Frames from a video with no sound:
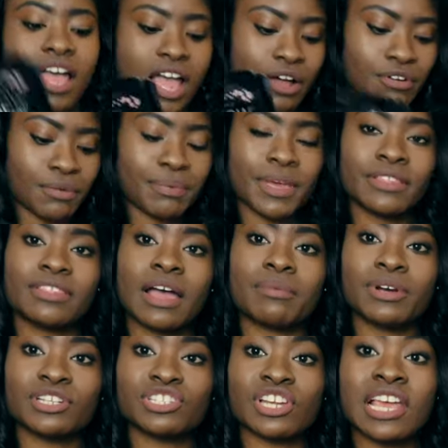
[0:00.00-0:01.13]
I would have paid that
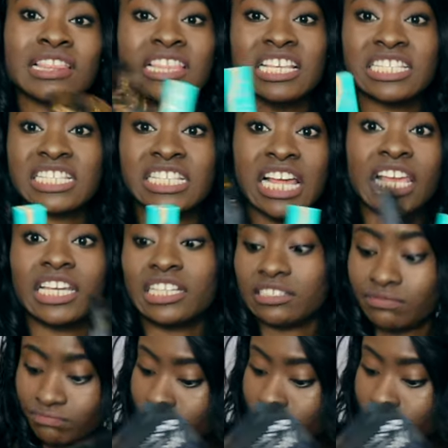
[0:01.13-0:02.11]
much. And this is like